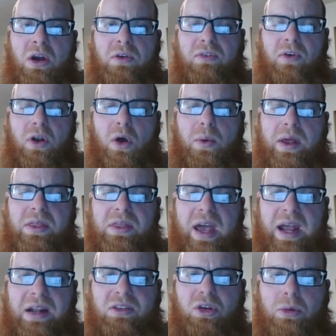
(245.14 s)
following
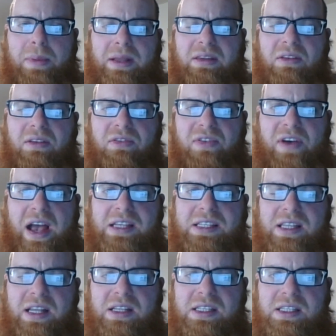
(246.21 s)
the intermittent
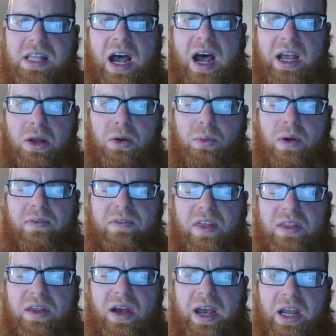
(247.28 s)
fasting style with
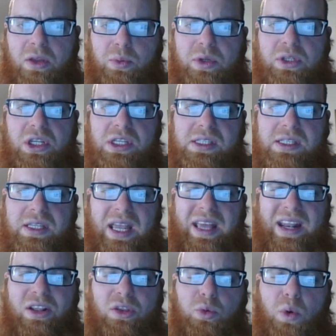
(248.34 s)
the diet, which is
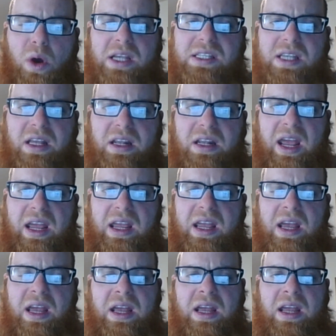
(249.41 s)
eating twice a day.
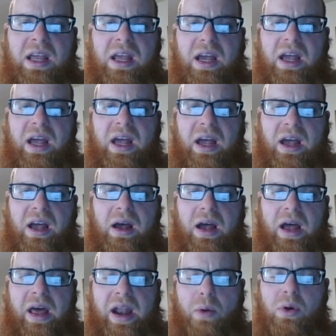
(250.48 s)
Uh,
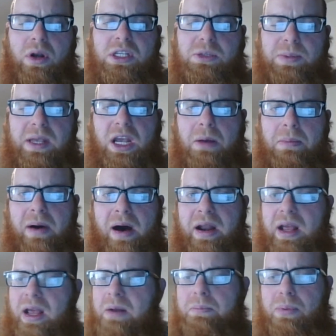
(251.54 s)
and I will speak about
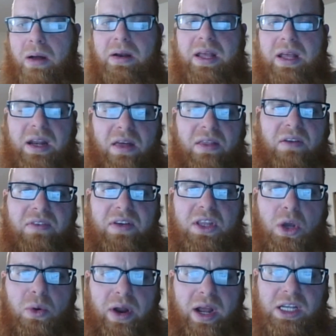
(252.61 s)
it in probably another
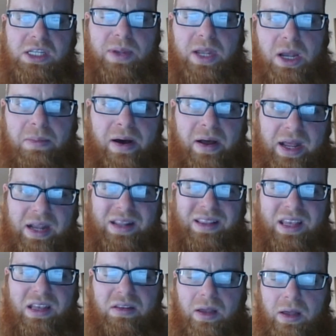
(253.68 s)
video where I speak about it in
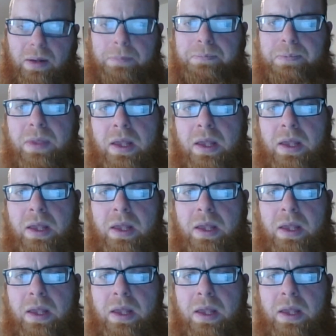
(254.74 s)
detail